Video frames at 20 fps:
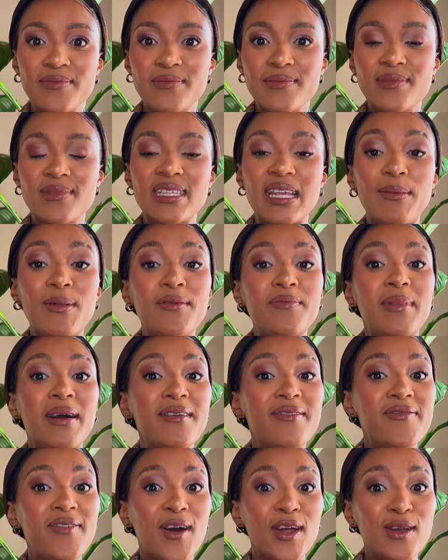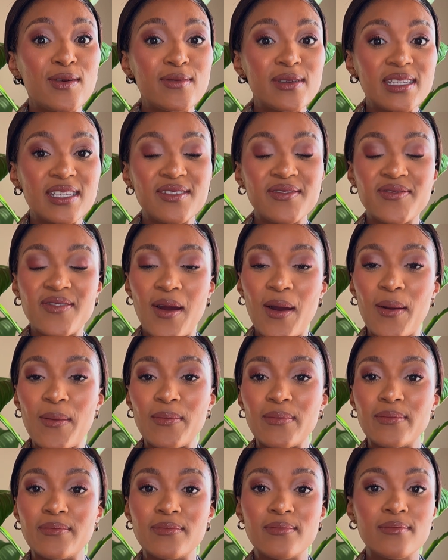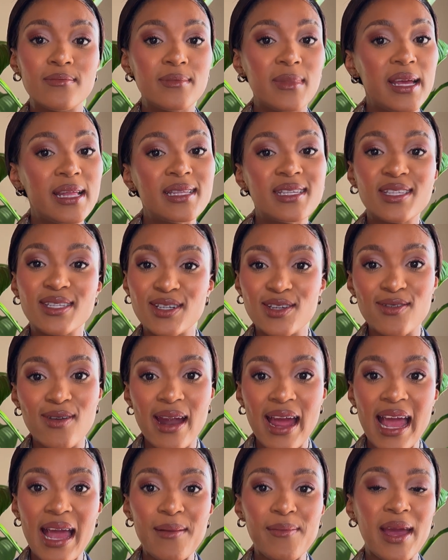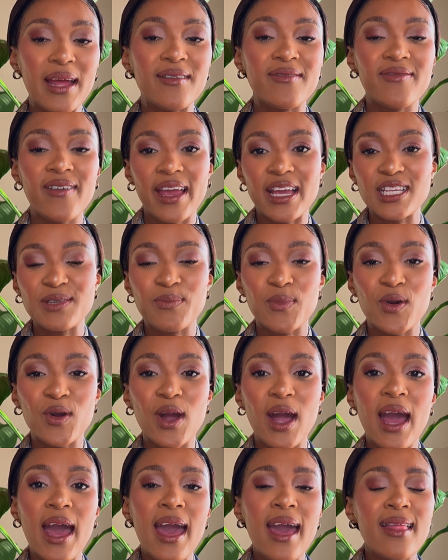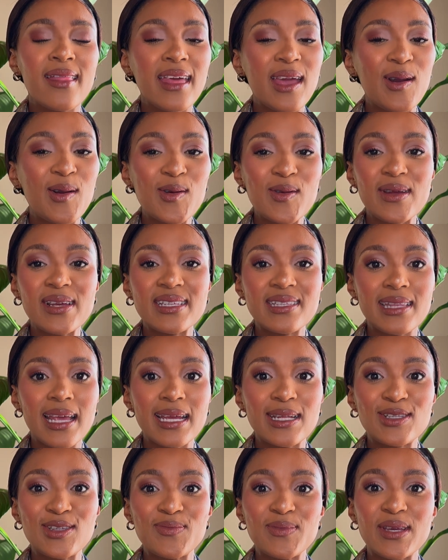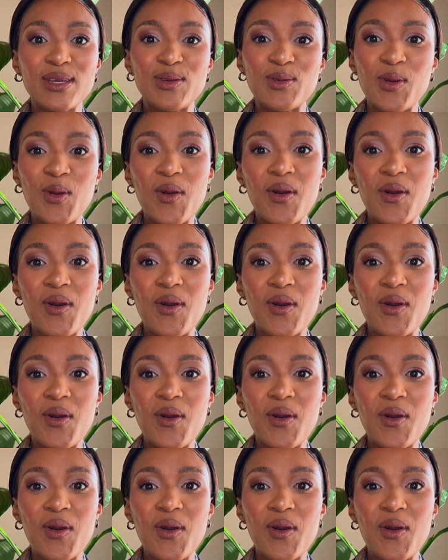some of my followers from Instagram and Facebook, they always say to me,